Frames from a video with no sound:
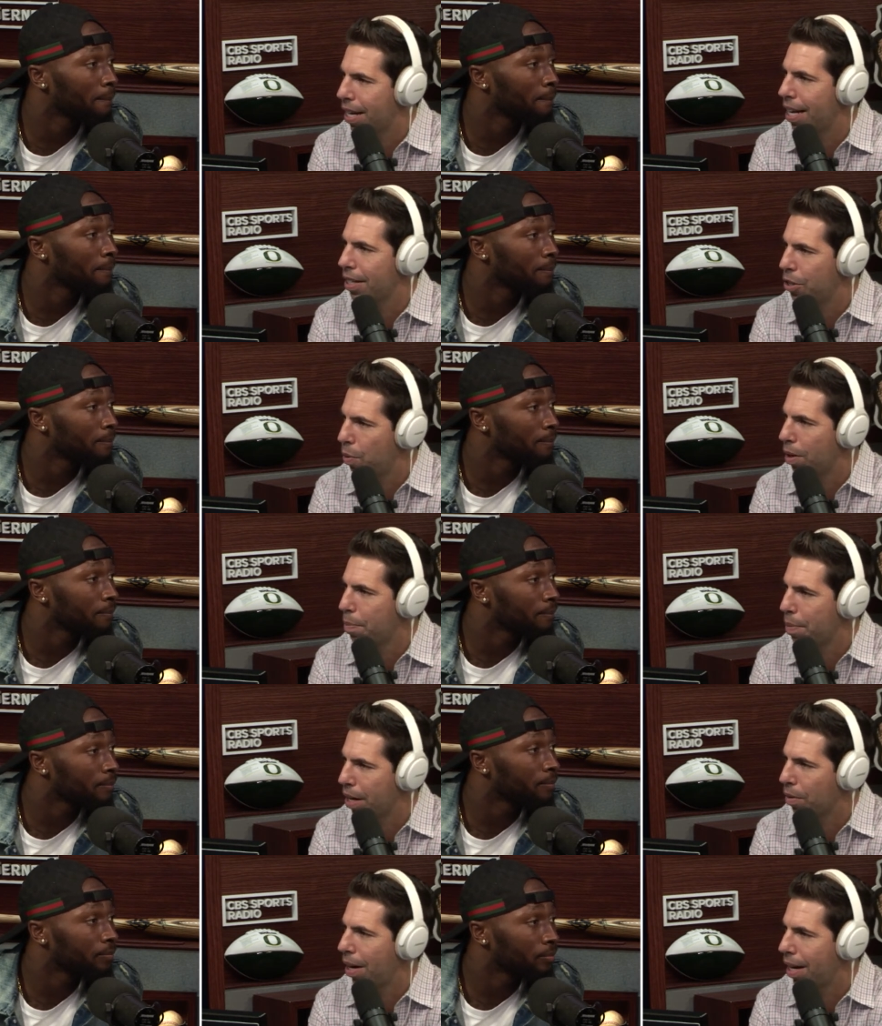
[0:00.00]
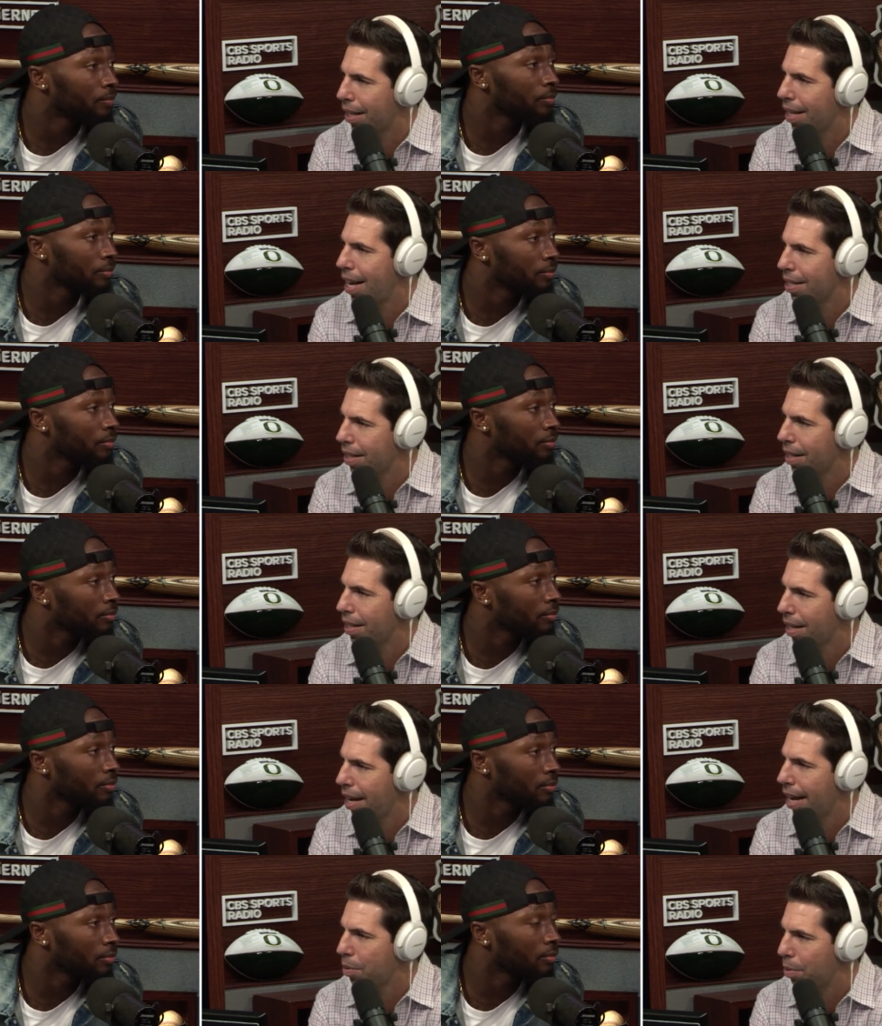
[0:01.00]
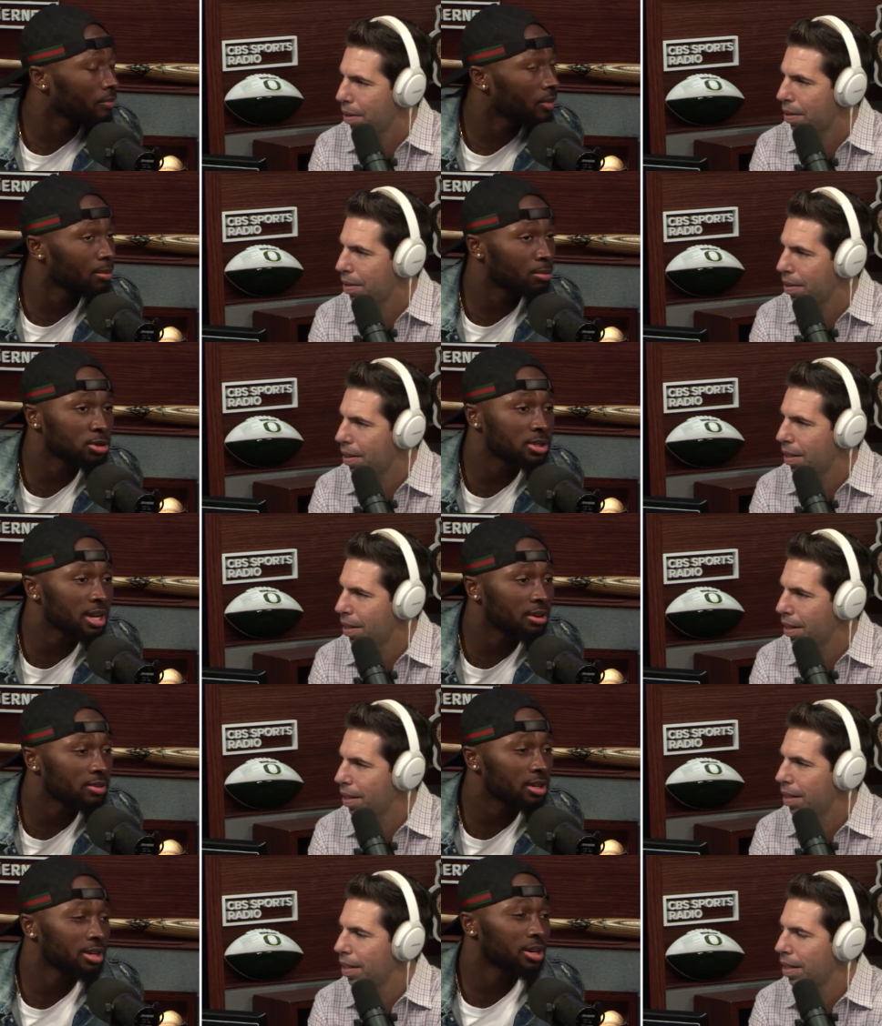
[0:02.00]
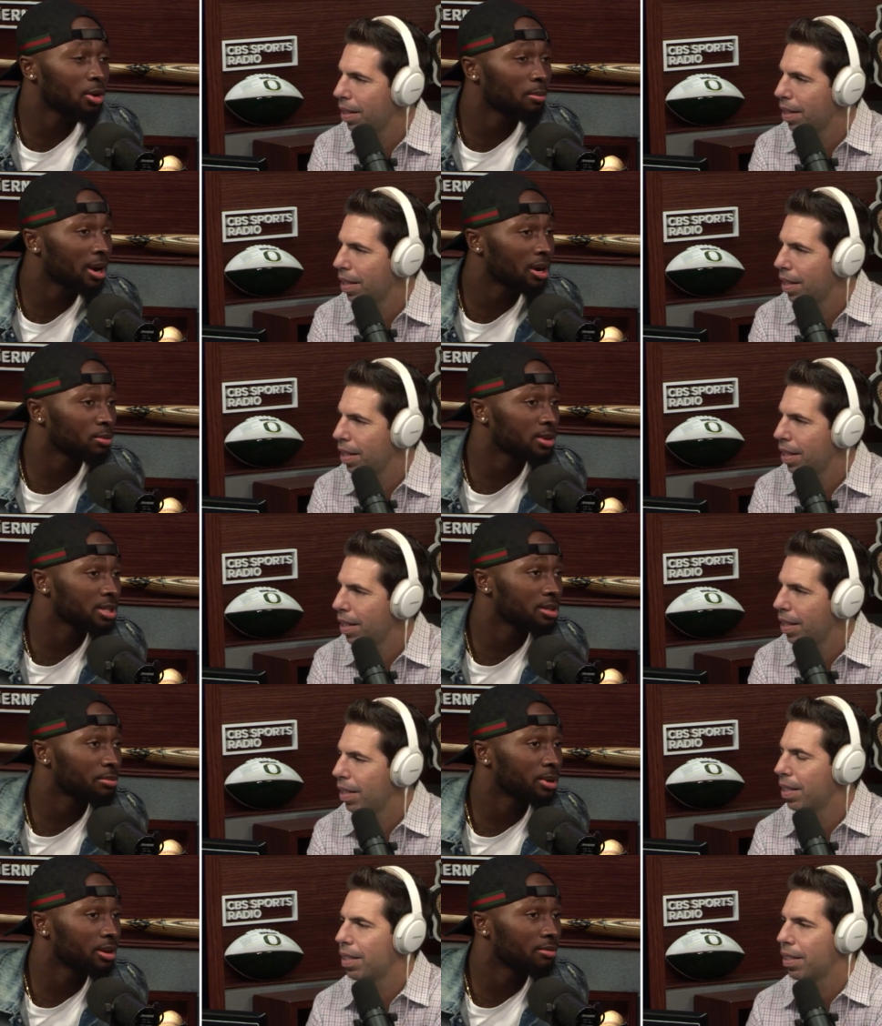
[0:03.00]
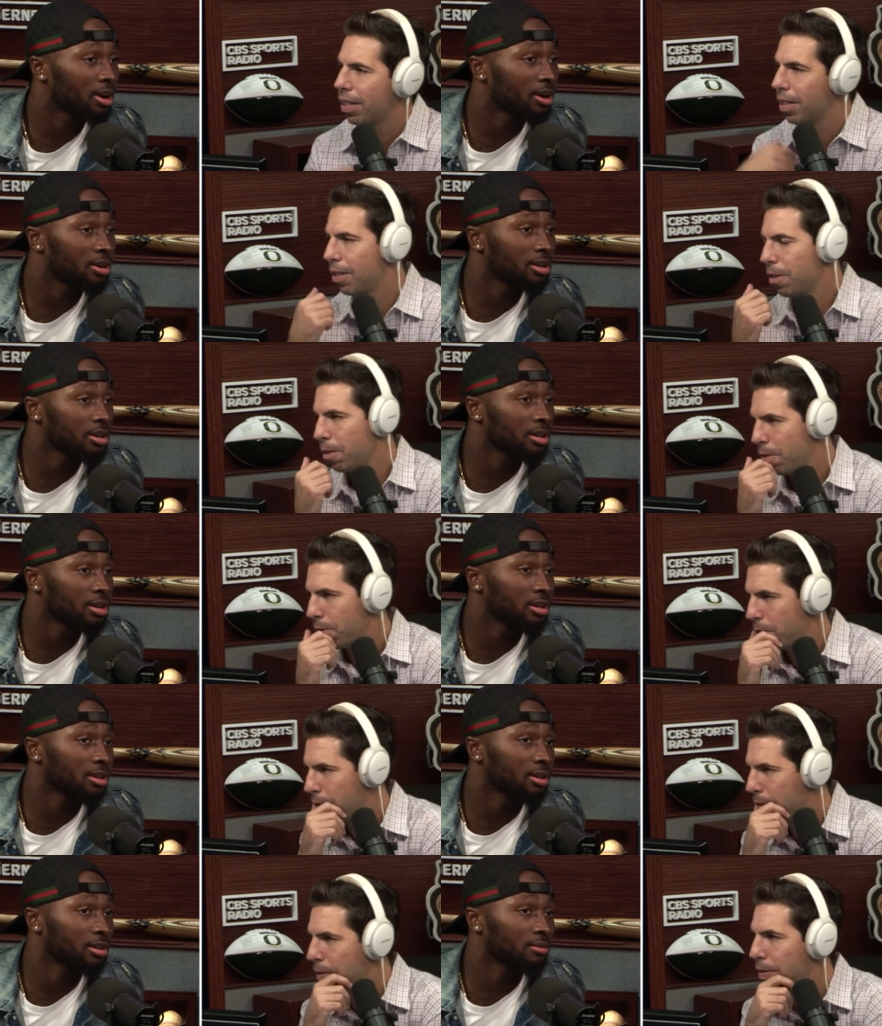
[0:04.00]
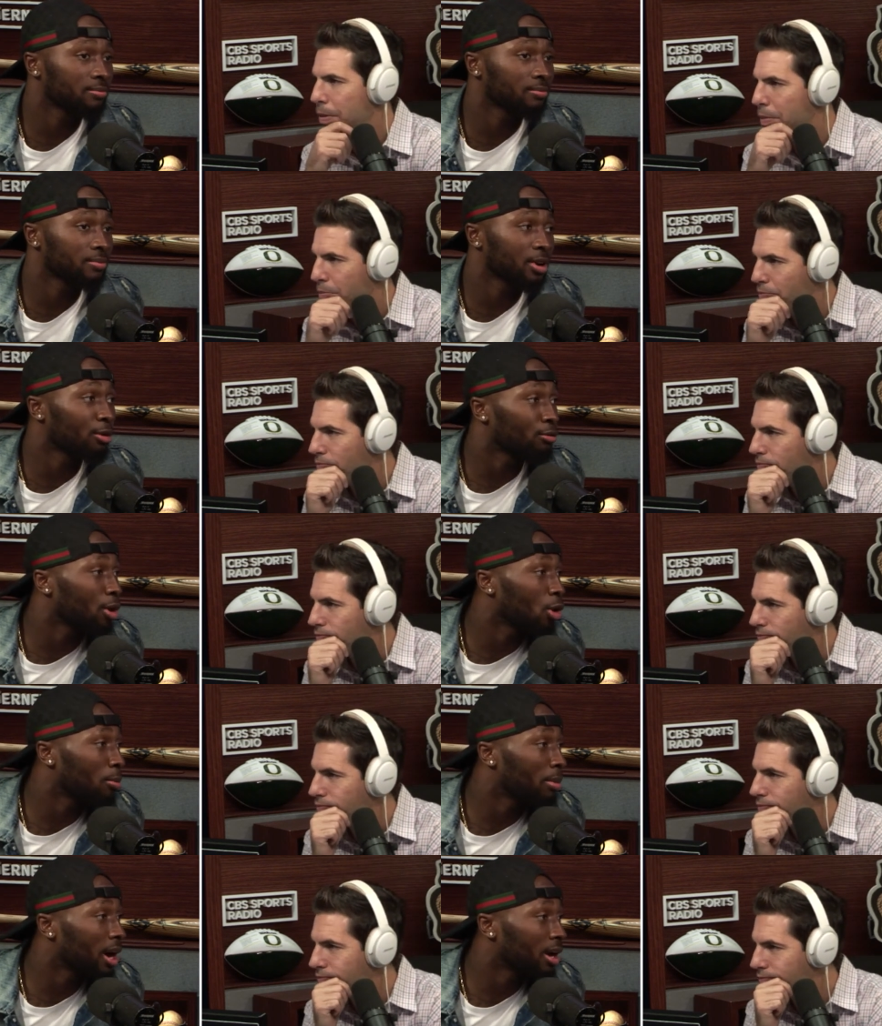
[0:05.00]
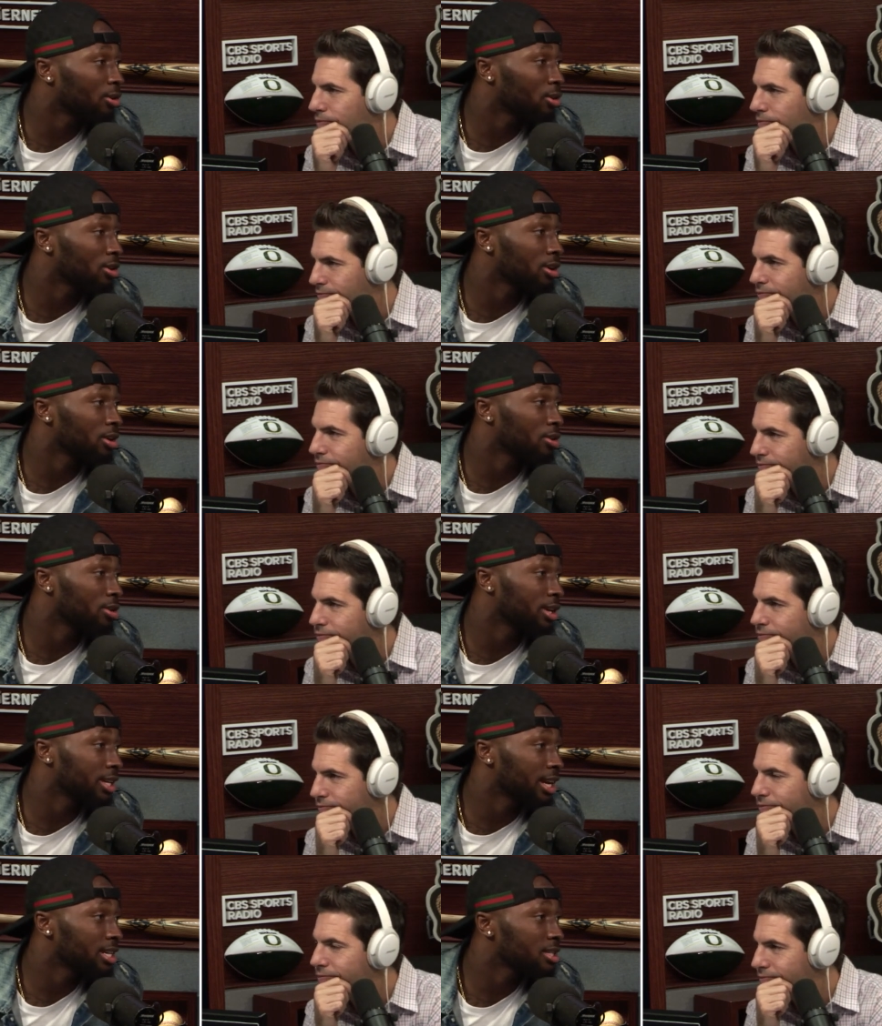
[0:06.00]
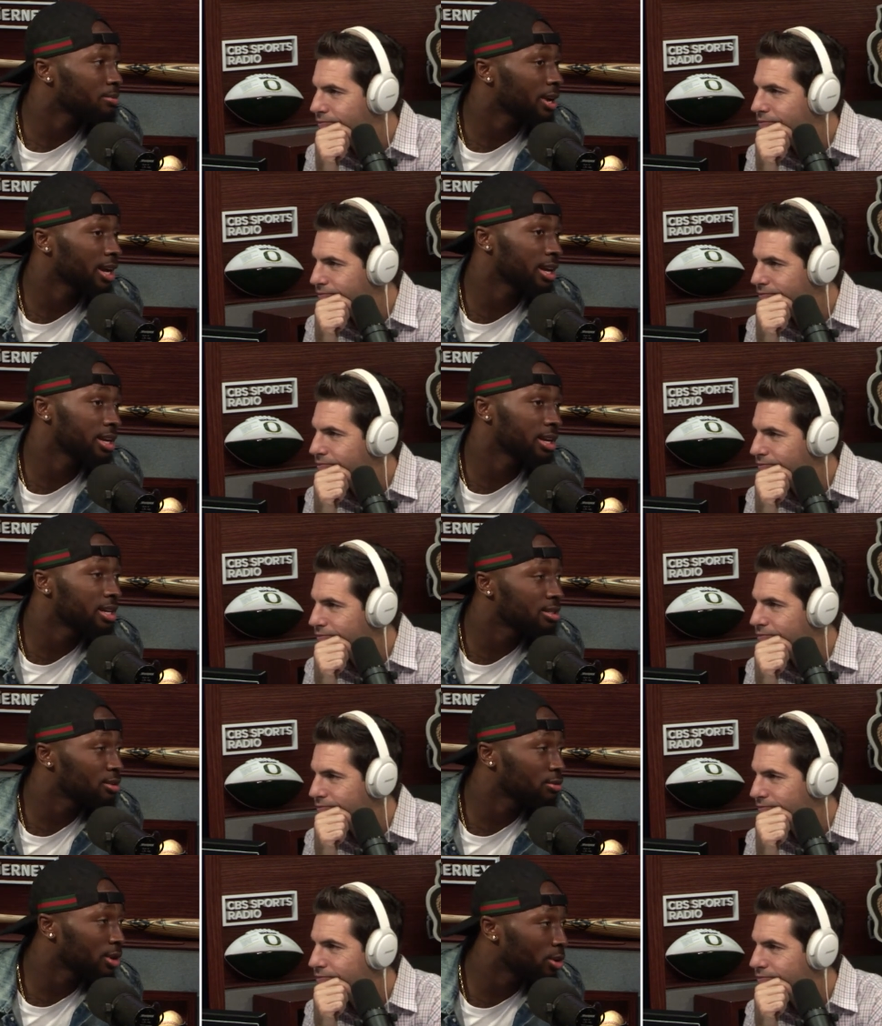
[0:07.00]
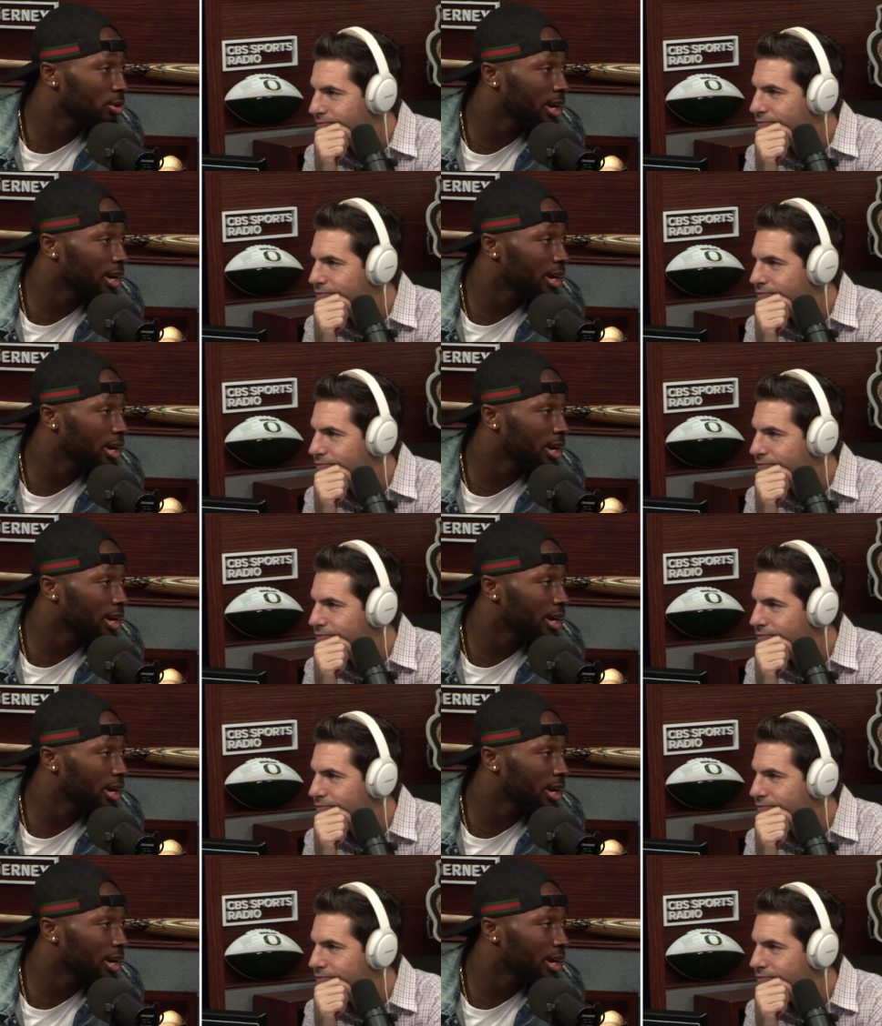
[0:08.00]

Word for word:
Speaker 1: a guy that you want to be around and guys can connect with.
Speaker 2: Most definitely, nobody wants to be around a a, a robot or or yes man. He he's a real